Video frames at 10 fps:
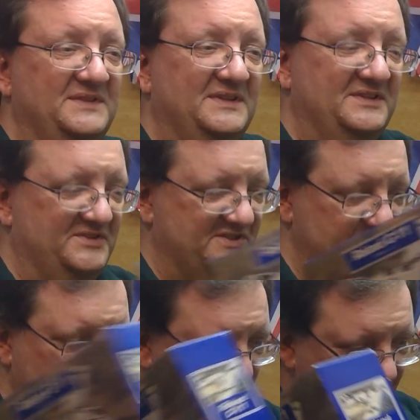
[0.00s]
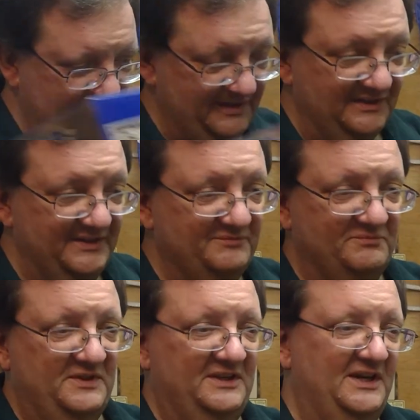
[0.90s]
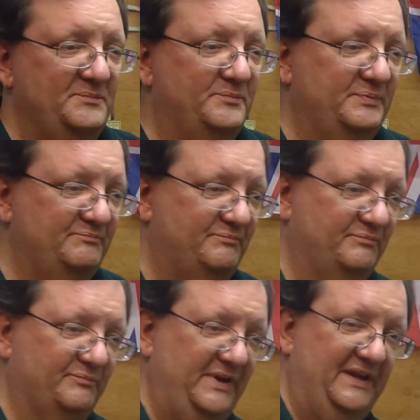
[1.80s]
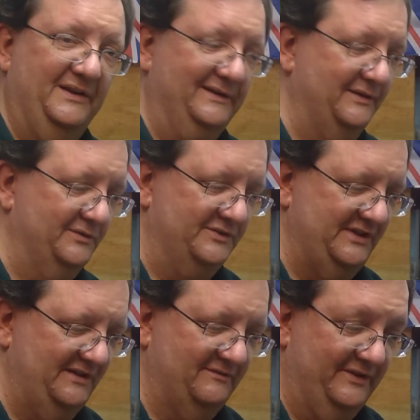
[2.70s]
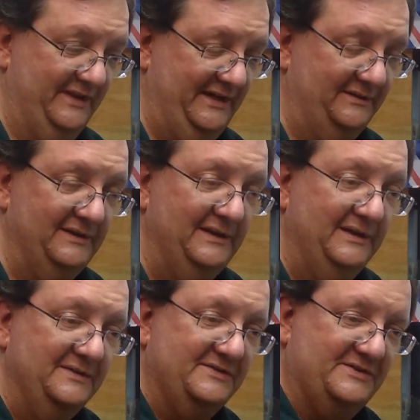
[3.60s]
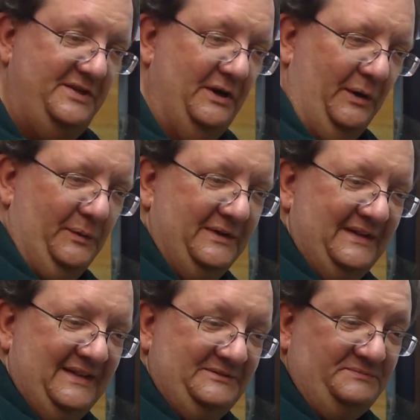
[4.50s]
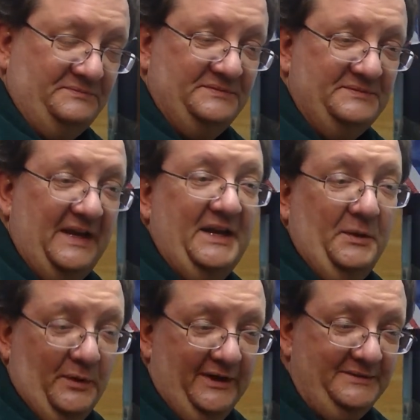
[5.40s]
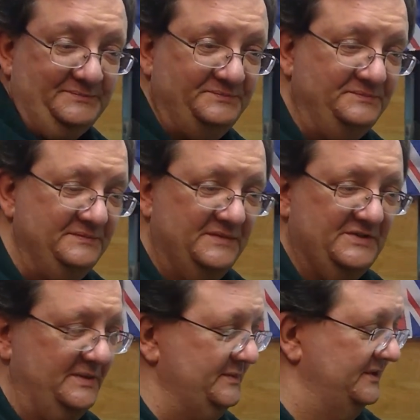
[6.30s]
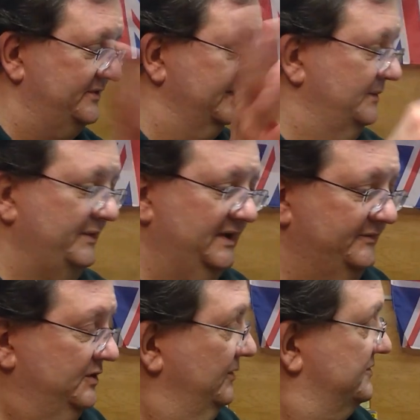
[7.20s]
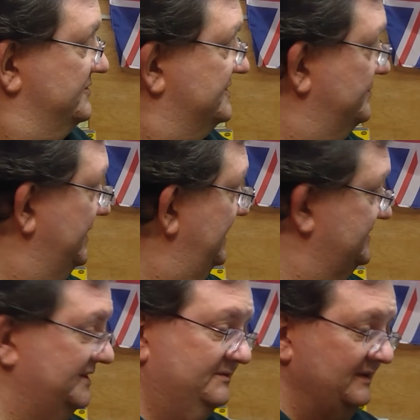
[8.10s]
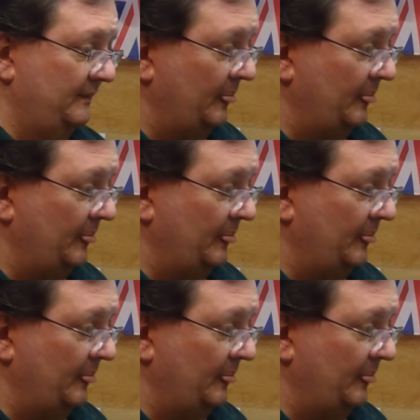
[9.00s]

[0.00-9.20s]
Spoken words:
and it's a small model. I think I paid like under $10 for that. So anyway, something to think about if you're interested, but I did